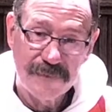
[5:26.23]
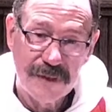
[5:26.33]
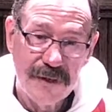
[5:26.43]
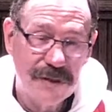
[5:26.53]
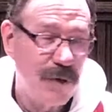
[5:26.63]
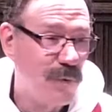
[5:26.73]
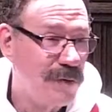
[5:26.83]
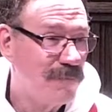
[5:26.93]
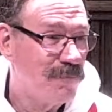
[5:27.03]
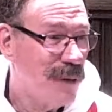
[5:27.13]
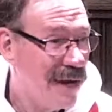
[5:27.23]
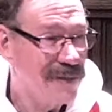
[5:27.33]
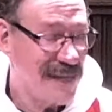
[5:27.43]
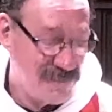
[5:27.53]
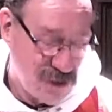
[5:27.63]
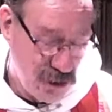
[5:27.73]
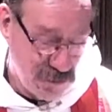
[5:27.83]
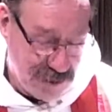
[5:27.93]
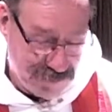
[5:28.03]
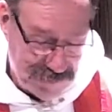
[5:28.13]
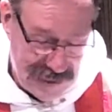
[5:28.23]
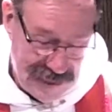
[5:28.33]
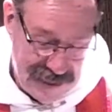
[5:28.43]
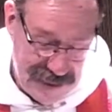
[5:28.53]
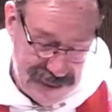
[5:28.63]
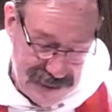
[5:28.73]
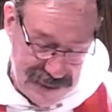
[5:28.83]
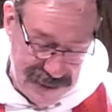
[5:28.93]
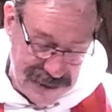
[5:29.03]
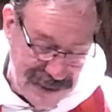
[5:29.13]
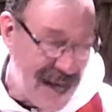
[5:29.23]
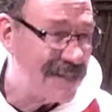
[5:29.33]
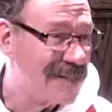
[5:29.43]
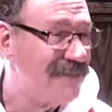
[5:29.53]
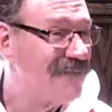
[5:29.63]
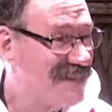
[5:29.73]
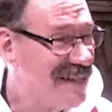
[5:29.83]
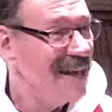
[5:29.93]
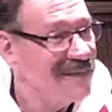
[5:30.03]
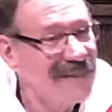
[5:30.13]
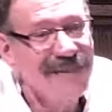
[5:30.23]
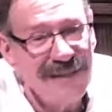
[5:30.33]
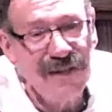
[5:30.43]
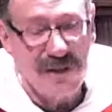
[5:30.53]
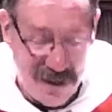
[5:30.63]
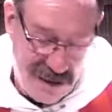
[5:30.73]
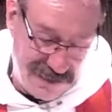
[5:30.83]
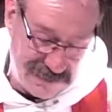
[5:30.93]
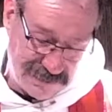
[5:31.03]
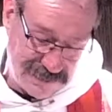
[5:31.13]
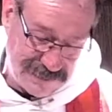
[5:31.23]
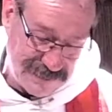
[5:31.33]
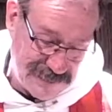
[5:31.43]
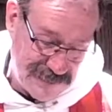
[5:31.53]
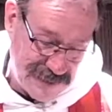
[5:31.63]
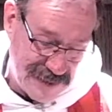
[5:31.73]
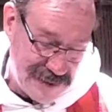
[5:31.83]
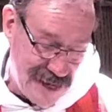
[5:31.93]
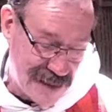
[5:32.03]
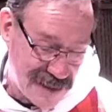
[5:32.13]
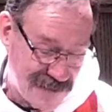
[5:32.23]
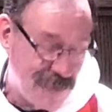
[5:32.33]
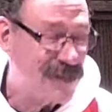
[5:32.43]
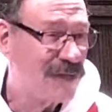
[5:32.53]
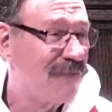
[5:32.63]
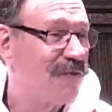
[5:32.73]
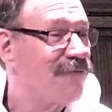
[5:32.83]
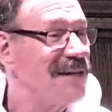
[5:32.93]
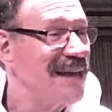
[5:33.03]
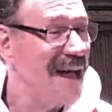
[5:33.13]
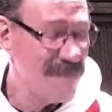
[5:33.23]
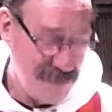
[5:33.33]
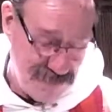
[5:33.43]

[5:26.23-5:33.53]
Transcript: So when parents have children, lots of deaths occur the death of much of their free time,